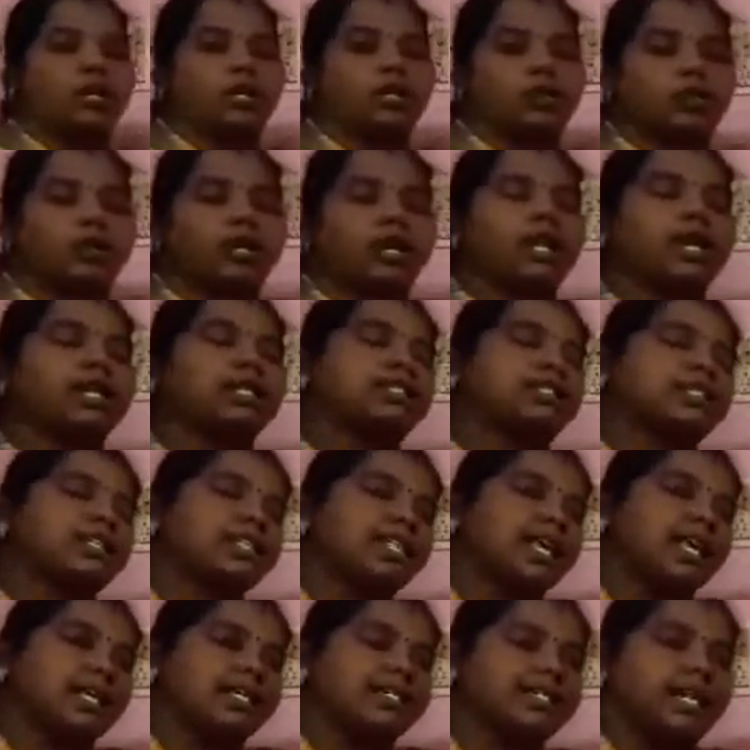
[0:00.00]
it. Okay, let's see
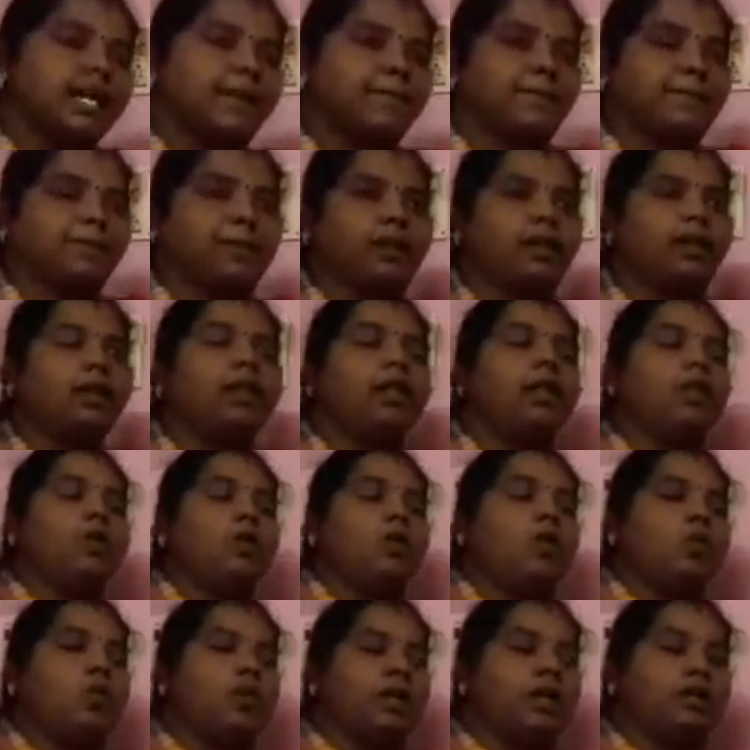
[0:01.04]
the example.
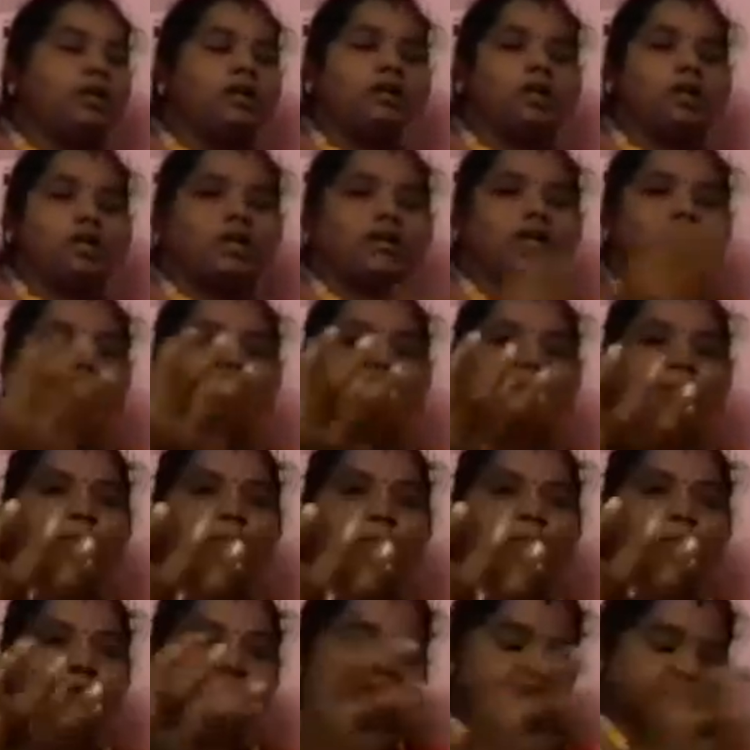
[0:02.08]
When if you
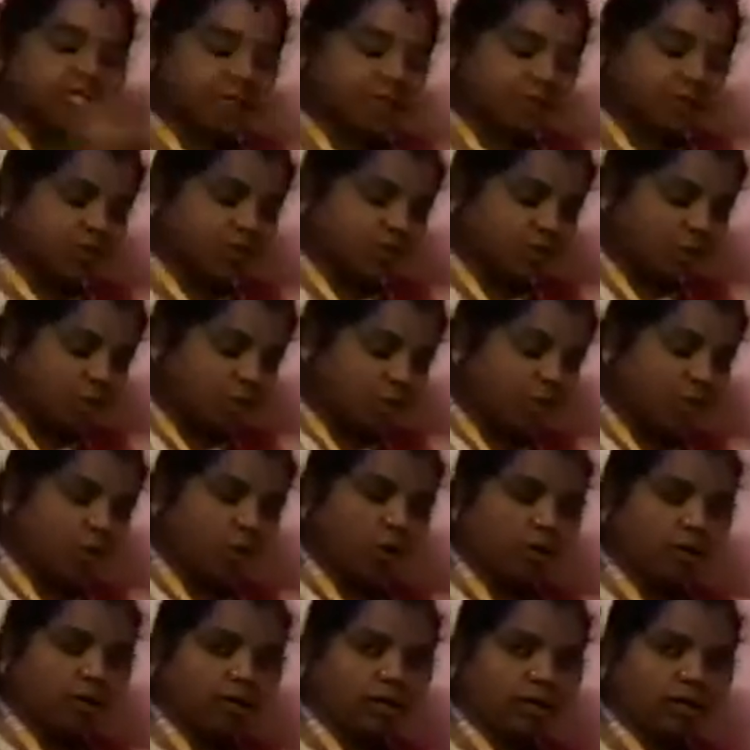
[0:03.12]
have put some stone
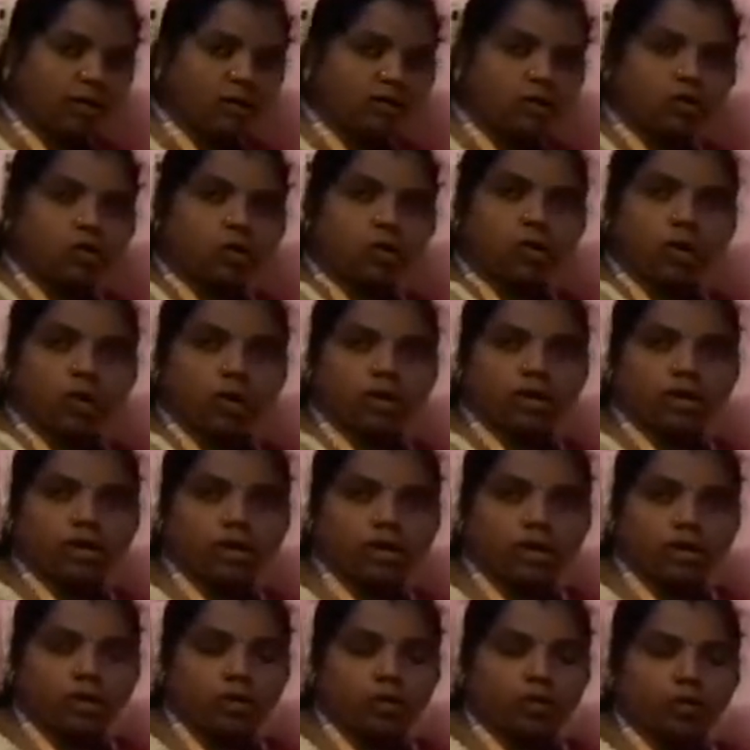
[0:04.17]
on the
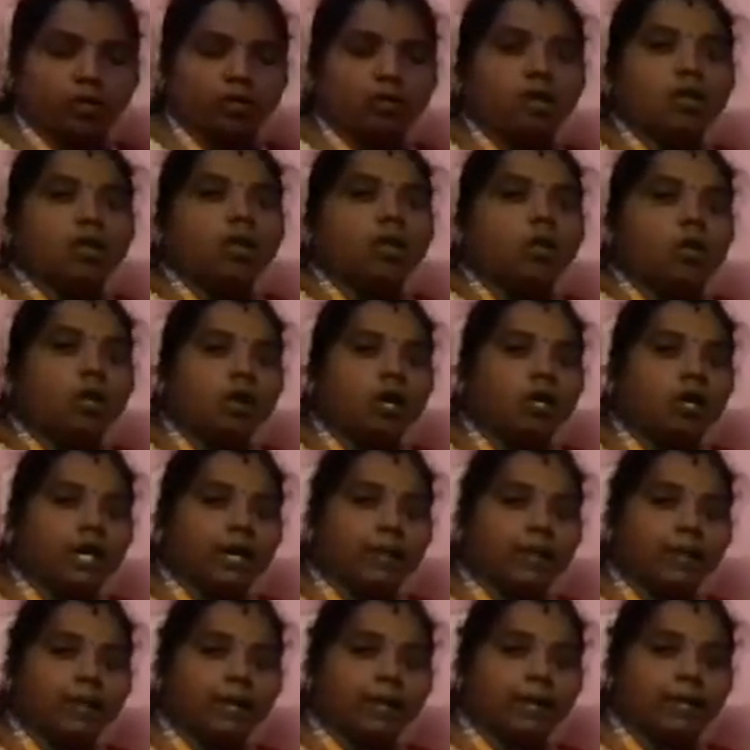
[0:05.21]
ground, what
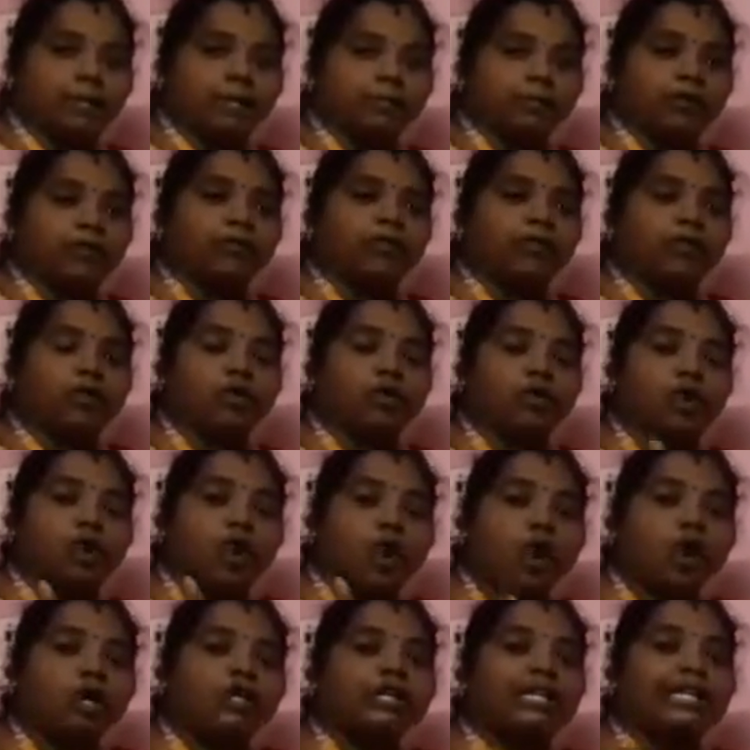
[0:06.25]
happen if you're
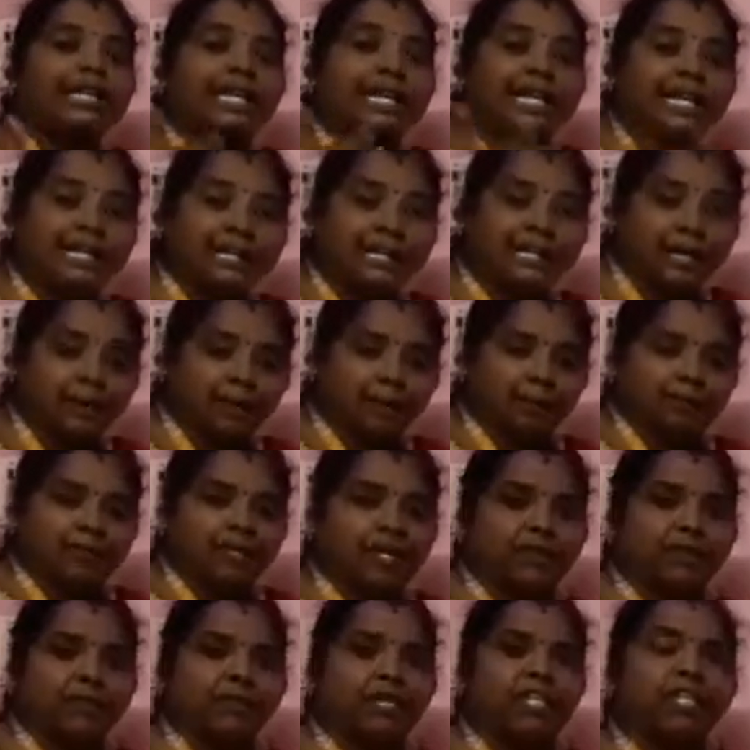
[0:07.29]
not kicked up?
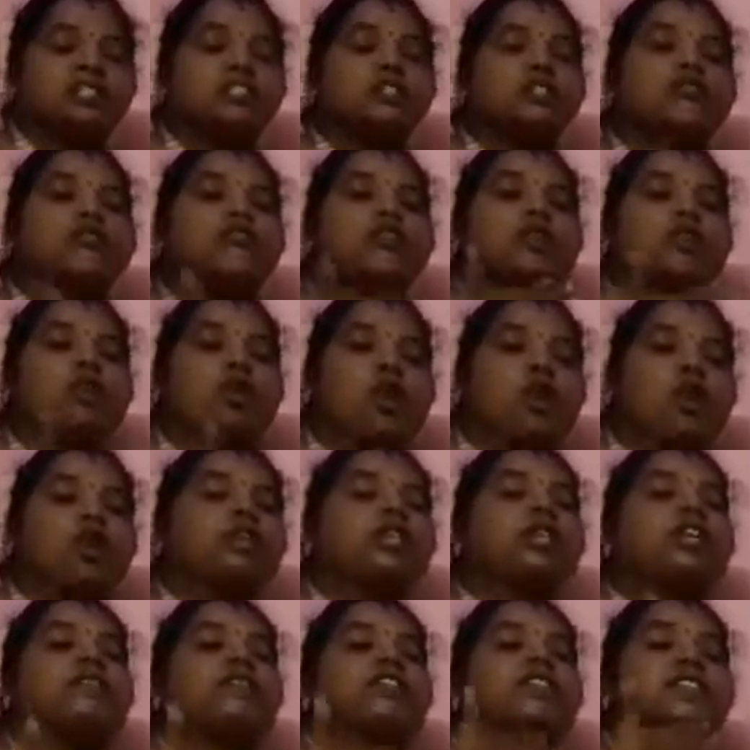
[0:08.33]
That means if you're
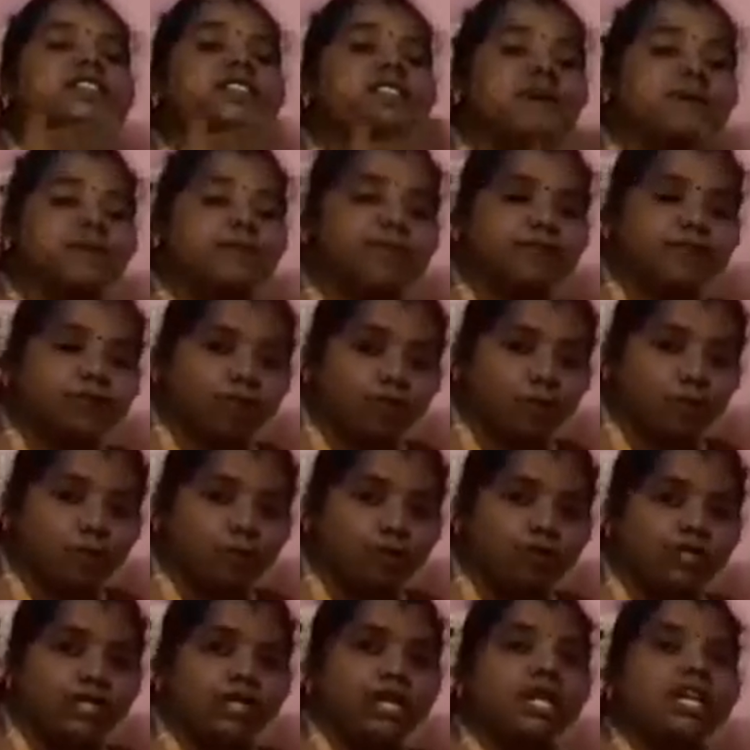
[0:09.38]
not given some
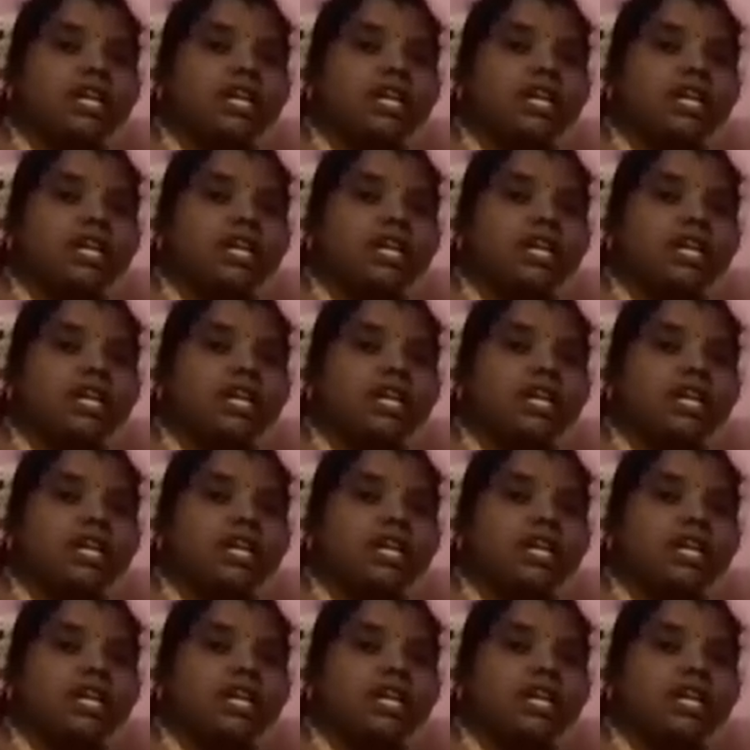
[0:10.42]
force,